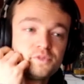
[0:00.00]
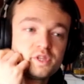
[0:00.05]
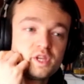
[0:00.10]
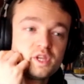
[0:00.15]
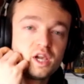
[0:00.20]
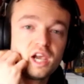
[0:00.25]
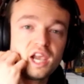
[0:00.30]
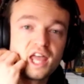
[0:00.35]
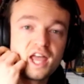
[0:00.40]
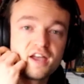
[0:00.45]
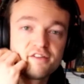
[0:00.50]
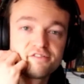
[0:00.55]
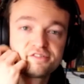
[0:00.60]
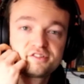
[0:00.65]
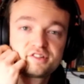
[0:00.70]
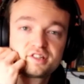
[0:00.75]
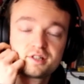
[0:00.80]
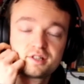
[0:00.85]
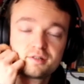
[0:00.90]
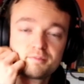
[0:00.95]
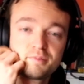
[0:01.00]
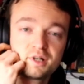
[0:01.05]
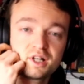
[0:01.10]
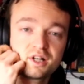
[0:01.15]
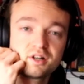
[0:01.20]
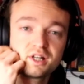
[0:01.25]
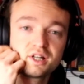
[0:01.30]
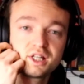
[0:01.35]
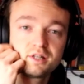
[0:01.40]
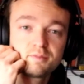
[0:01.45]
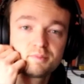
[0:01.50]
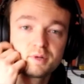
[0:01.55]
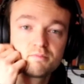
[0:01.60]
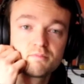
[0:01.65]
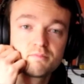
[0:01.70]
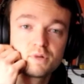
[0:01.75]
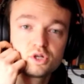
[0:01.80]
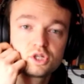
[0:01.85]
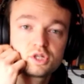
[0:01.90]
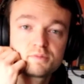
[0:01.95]
left behind by
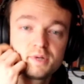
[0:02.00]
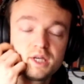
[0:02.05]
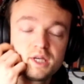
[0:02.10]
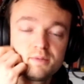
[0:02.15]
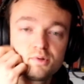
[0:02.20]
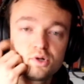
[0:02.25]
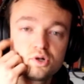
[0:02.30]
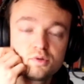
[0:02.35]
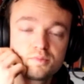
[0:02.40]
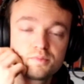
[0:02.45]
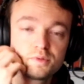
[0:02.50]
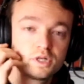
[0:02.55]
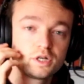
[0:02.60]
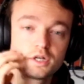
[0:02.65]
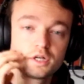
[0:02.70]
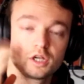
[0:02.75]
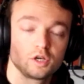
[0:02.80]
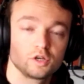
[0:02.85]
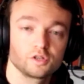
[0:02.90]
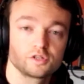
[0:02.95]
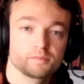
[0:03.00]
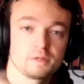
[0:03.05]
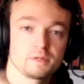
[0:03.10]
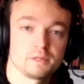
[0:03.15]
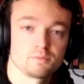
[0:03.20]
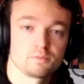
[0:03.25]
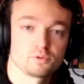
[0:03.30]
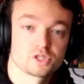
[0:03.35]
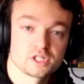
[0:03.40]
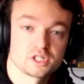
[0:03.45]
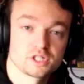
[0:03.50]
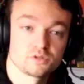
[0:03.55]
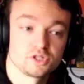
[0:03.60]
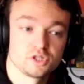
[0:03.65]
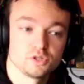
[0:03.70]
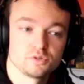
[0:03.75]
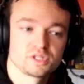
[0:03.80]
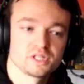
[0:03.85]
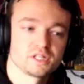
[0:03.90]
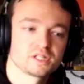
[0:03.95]
most people, but a lot of people still
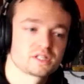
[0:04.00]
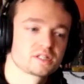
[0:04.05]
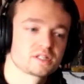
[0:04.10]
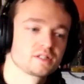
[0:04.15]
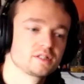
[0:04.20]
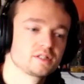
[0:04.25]
use it.